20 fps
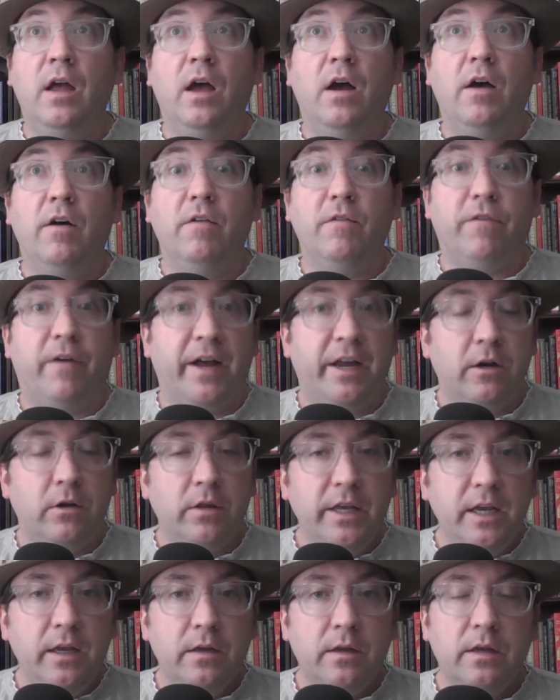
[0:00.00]

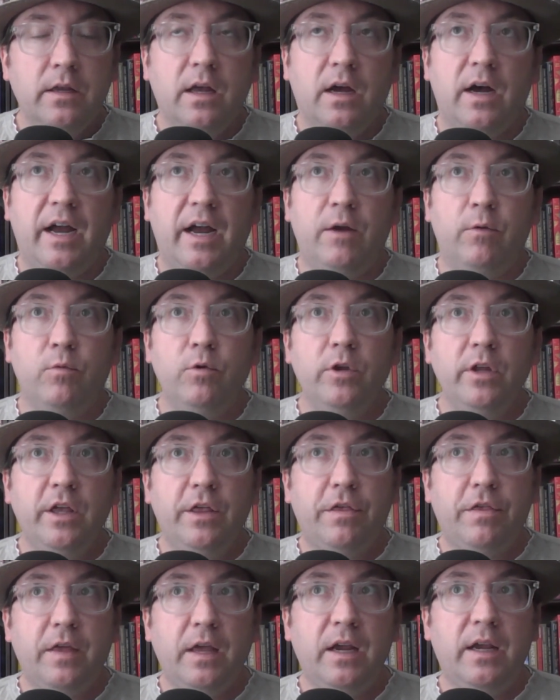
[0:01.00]
Finally, I really
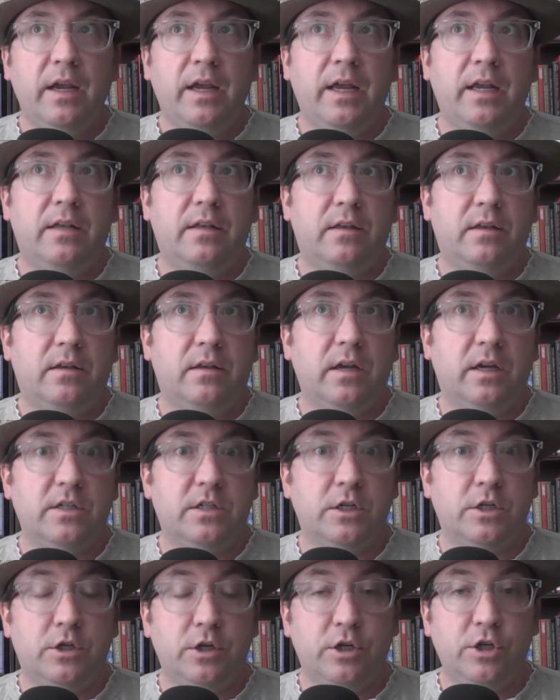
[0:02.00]
think it does
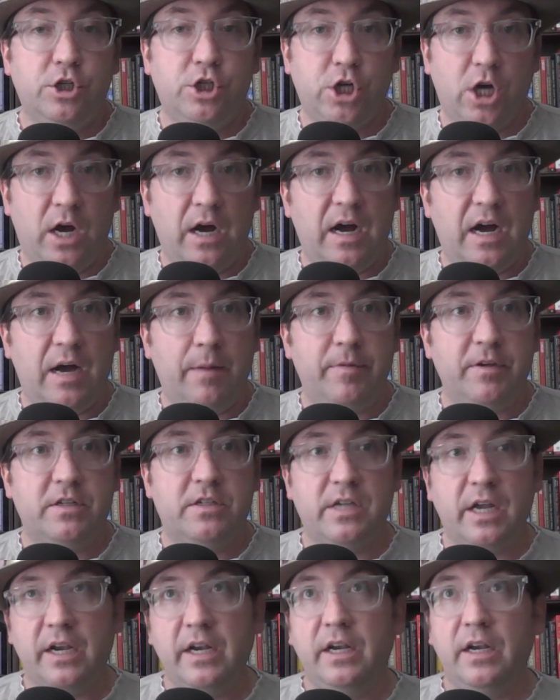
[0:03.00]
a good job
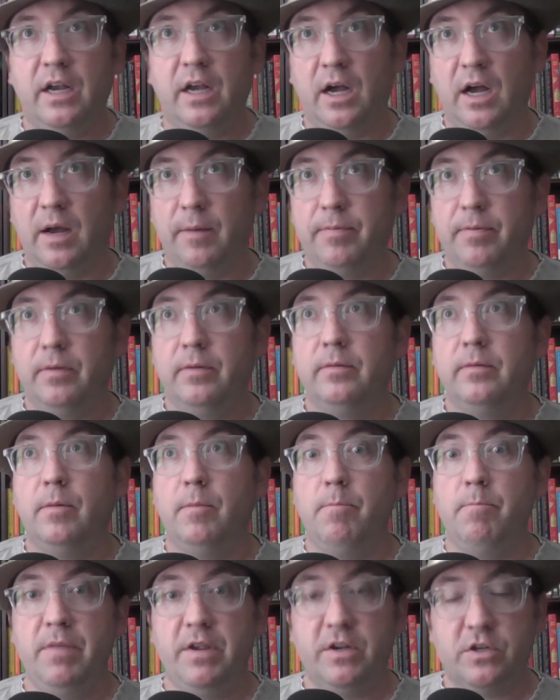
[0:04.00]
setting up
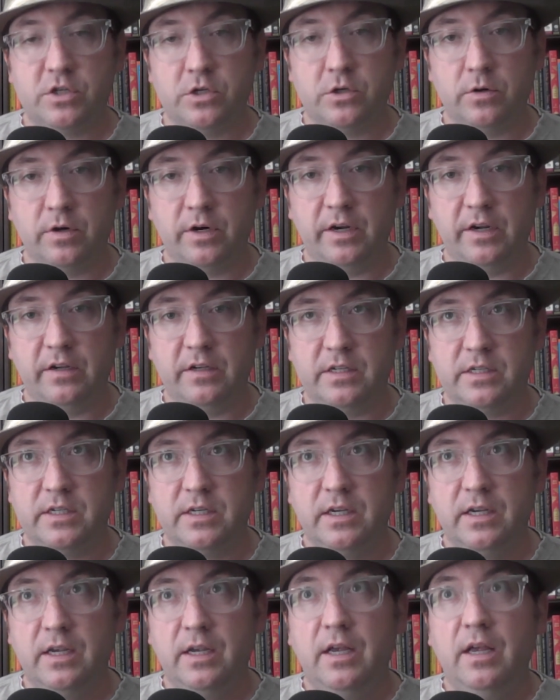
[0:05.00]
mysteries
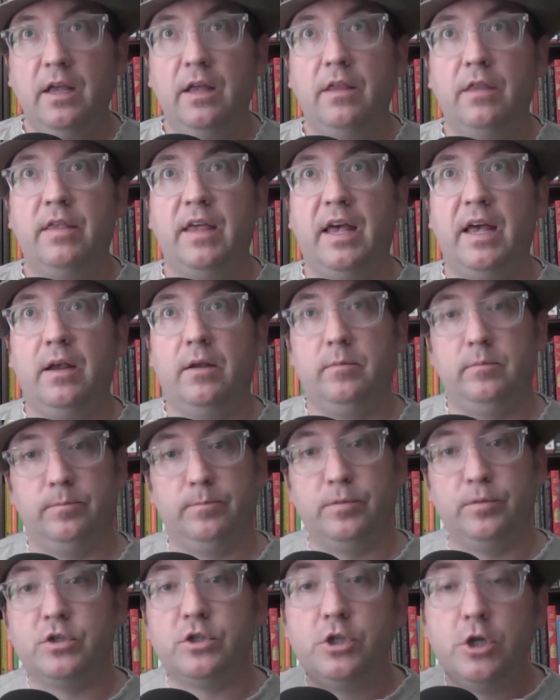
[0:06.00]

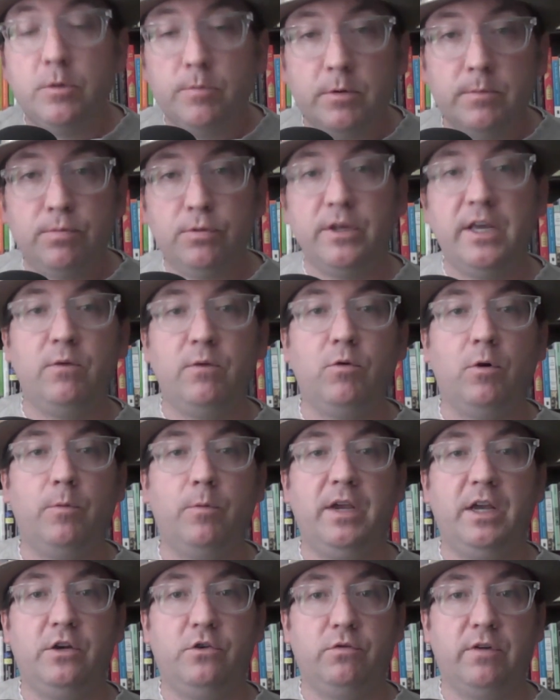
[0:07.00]
that presumably will
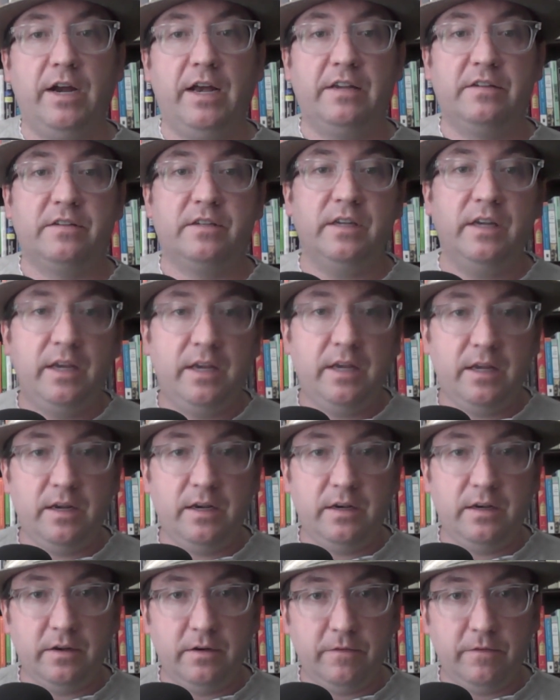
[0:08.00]
be addressed
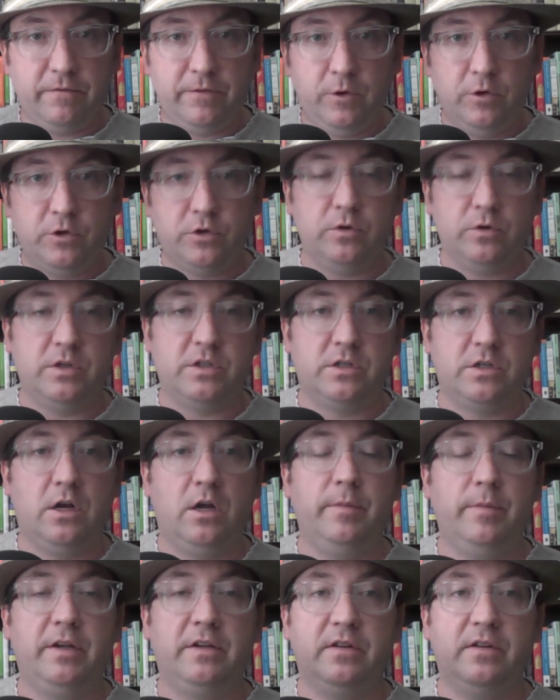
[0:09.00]
in future
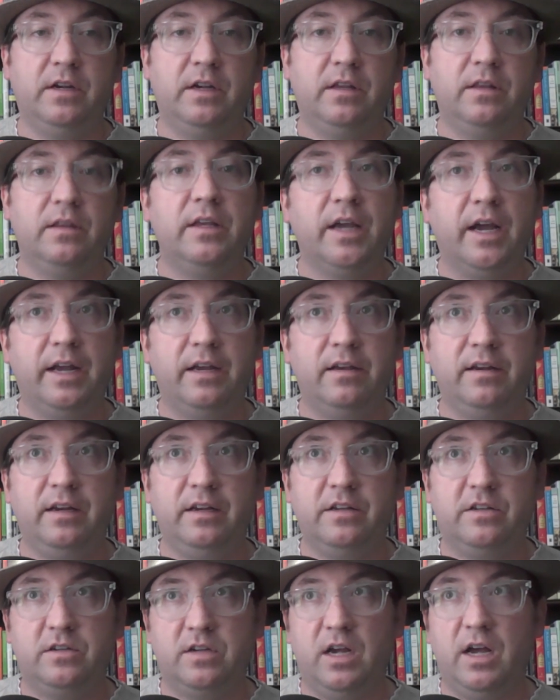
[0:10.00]
installments in the
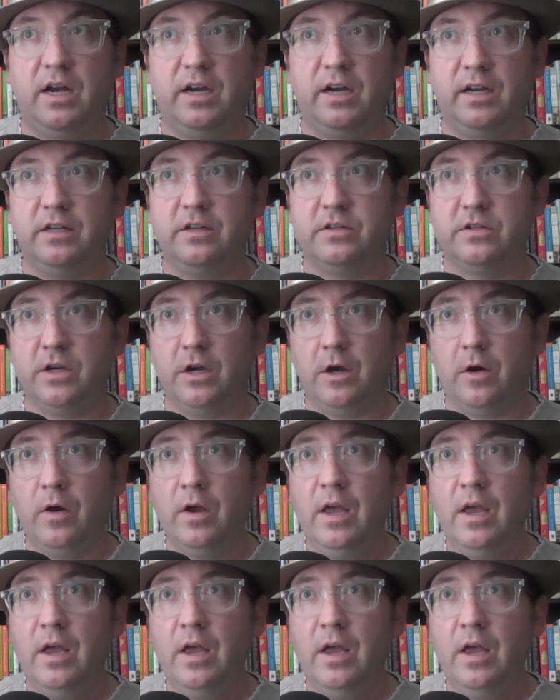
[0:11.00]
Ideen saga. And so